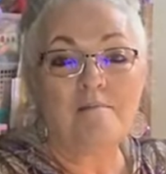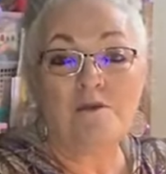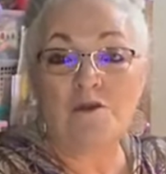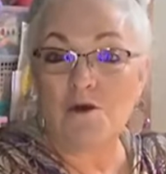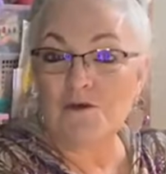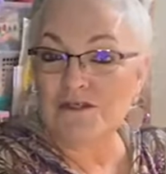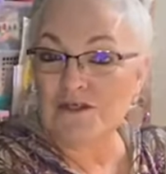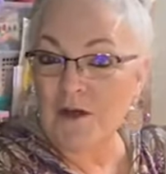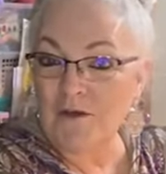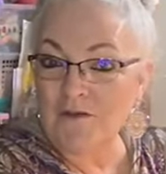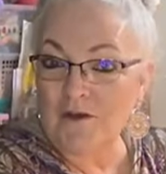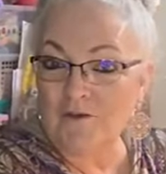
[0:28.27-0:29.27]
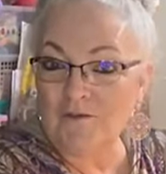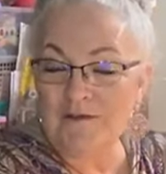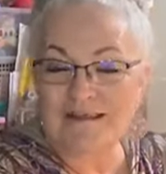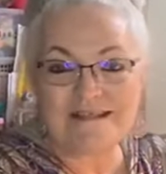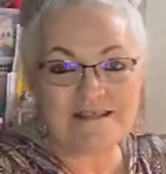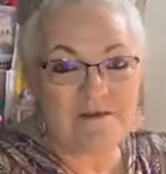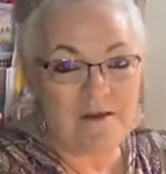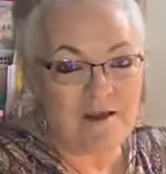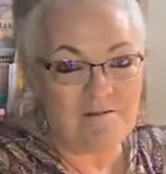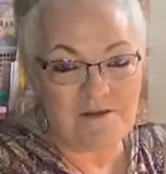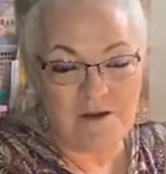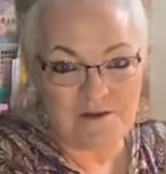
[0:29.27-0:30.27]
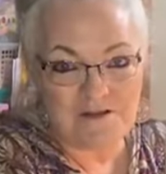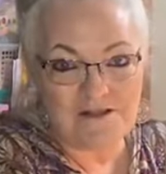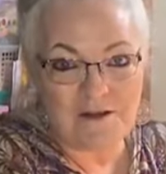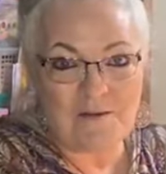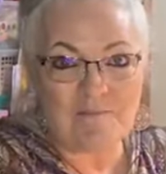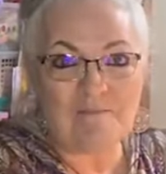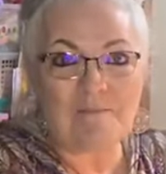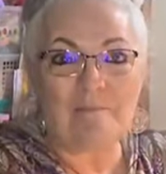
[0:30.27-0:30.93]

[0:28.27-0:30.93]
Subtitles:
No snow though, we still have no snow.